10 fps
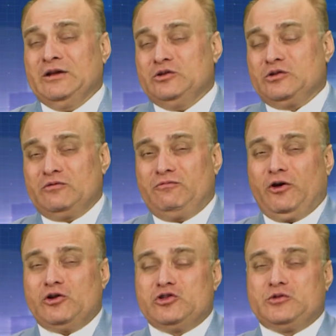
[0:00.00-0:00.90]
You can
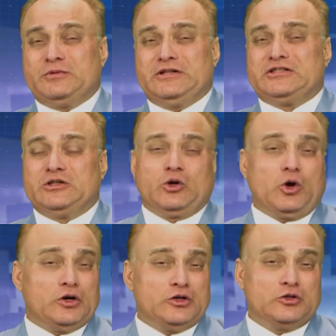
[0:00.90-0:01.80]
follow this prediction
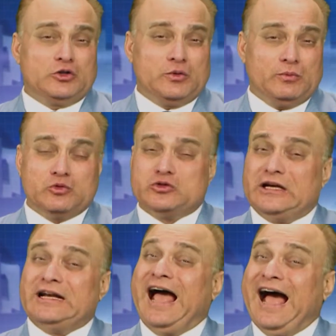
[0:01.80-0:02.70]
according to your moon
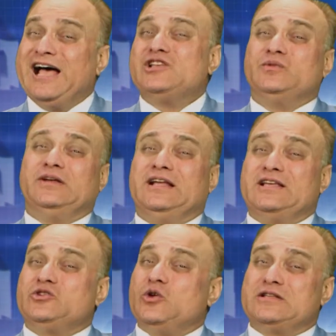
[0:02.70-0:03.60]
sign as well
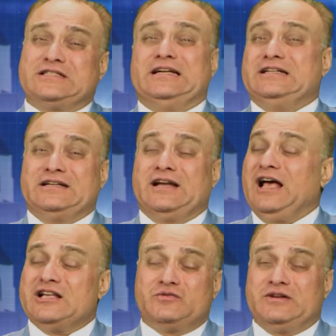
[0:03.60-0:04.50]
as your ascendant,
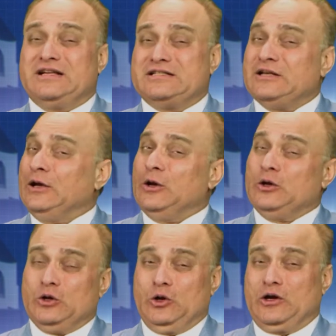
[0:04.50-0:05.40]
as well as
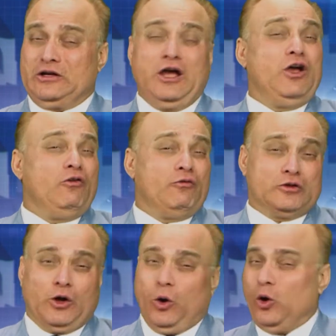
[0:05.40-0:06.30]
your lagna for
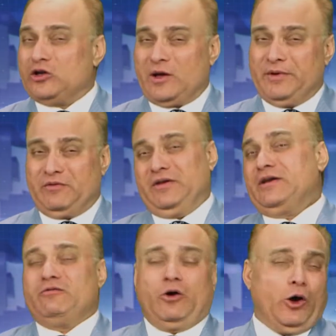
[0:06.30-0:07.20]
the whole coming
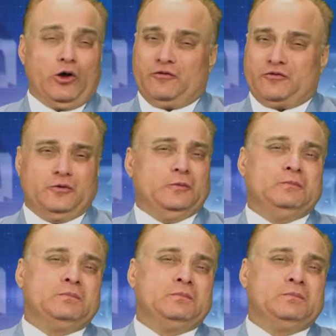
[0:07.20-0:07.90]
week for all of you.